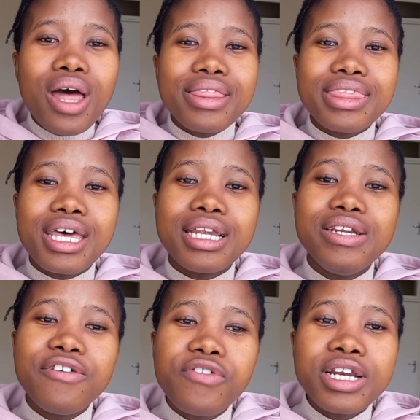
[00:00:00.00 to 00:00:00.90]
the
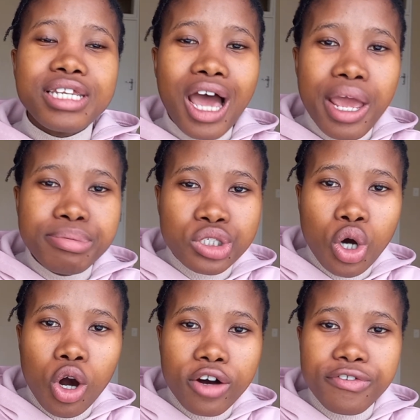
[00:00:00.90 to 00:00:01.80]
different types
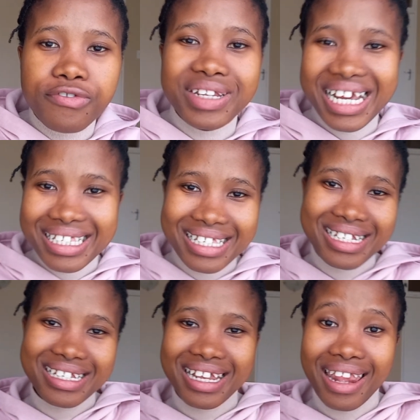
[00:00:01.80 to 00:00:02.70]
of density
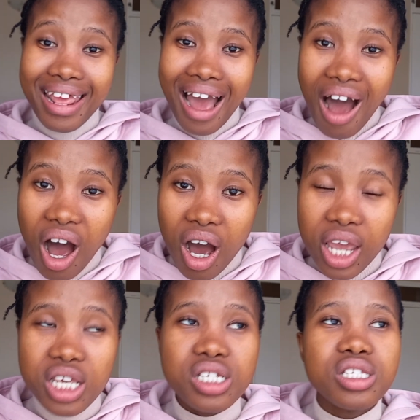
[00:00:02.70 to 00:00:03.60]
that there are
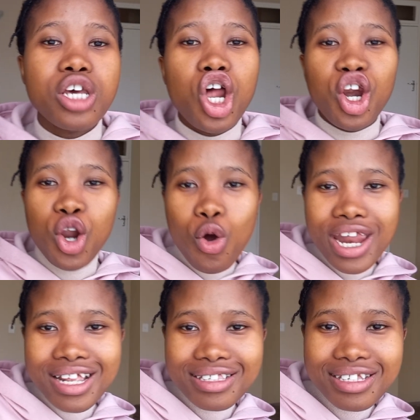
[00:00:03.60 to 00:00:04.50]
is low
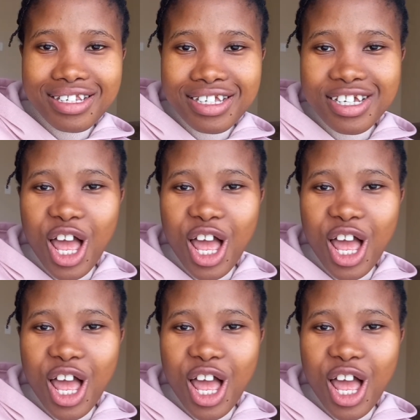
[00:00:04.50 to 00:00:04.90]
density.